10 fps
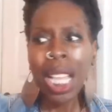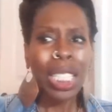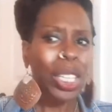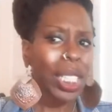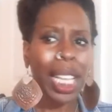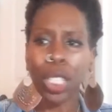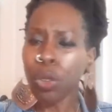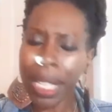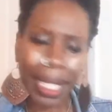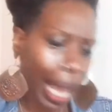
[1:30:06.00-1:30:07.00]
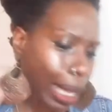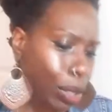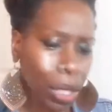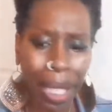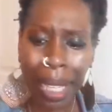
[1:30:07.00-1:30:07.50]
You
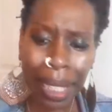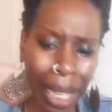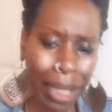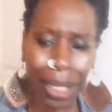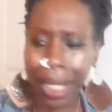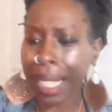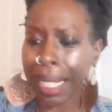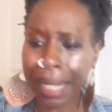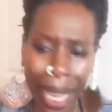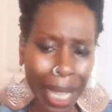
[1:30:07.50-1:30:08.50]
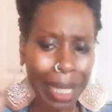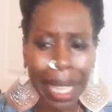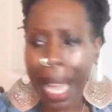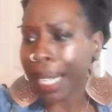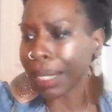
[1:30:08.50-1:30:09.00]
entitled to your nut just like they
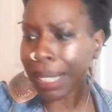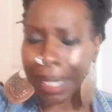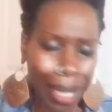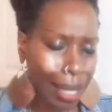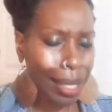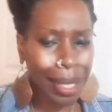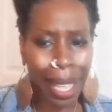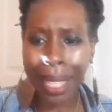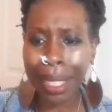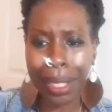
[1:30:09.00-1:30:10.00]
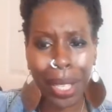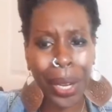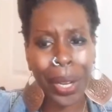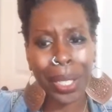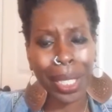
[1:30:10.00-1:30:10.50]
entitled to this and that and the
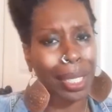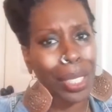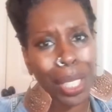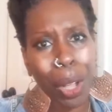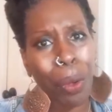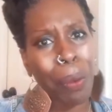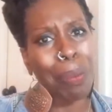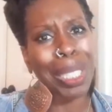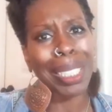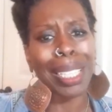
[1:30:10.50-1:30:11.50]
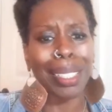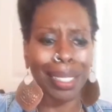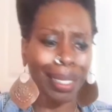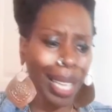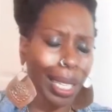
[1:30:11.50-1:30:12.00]
third, and but there's a
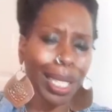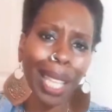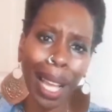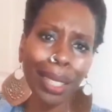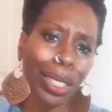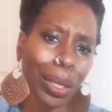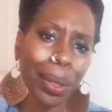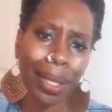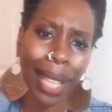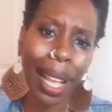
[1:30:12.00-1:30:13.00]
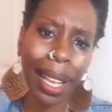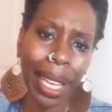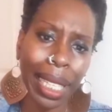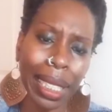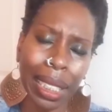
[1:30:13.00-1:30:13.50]
psychological
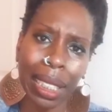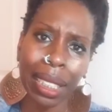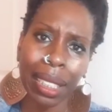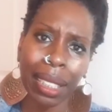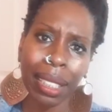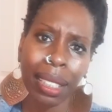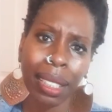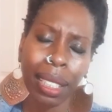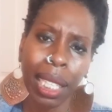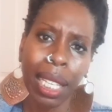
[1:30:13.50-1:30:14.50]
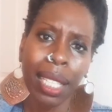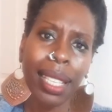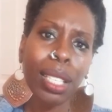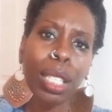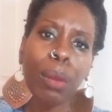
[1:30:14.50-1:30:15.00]
side.
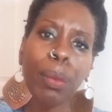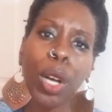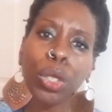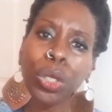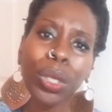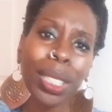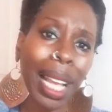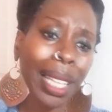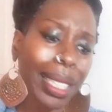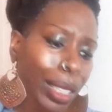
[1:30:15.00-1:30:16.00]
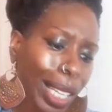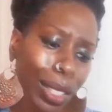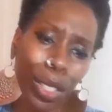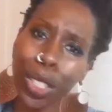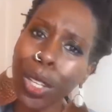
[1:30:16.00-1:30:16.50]
There's an emotional side that
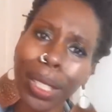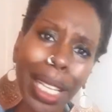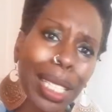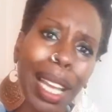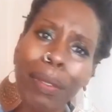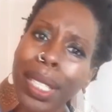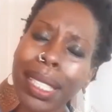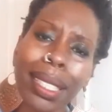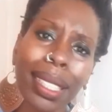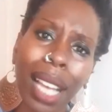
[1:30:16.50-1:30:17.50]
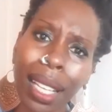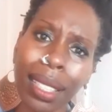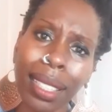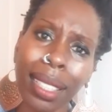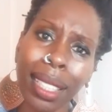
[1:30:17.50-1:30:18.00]
they never
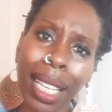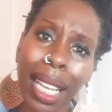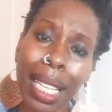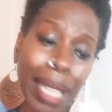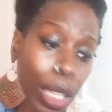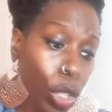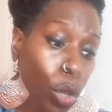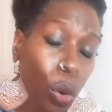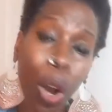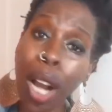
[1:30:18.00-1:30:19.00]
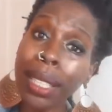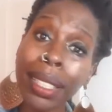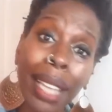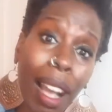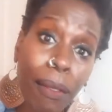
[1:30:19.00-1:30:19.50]
discuss. That you are
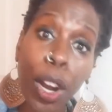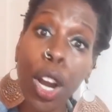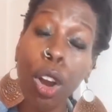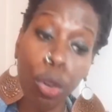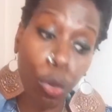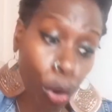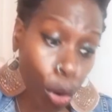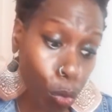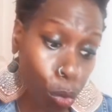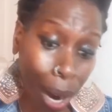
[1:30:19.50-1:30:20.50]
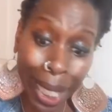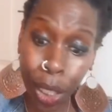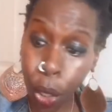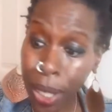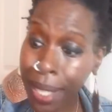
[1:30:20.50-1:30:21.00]
never right
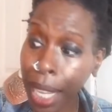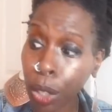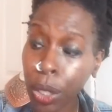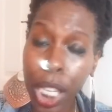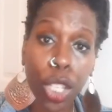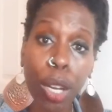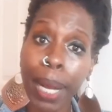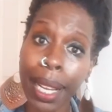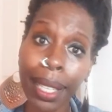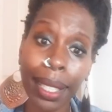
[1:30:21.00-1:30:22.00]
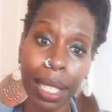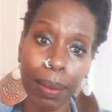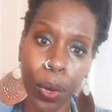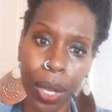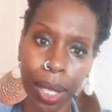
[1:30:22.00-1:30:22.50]
or settled in your mind
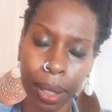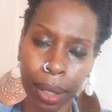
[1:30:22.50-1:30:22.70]
anymore.